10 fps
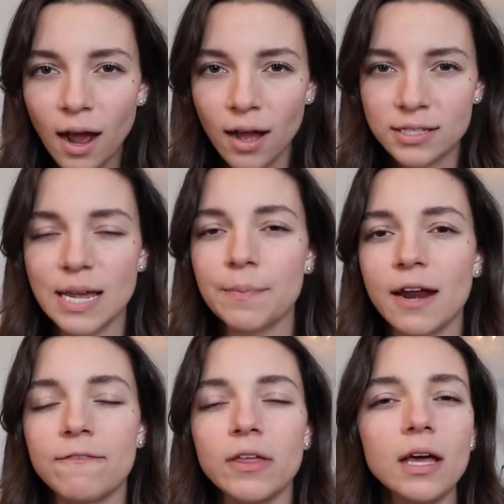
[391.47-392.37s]
concept that
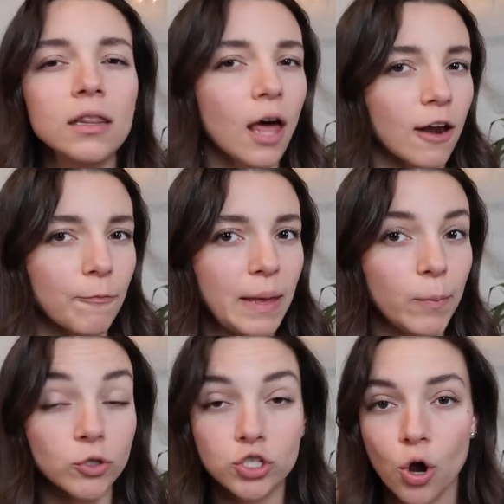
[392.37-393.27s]
I feel like a lot of
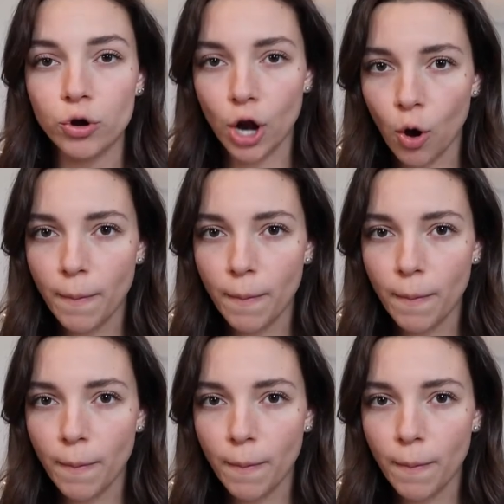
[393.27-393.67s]
people don't know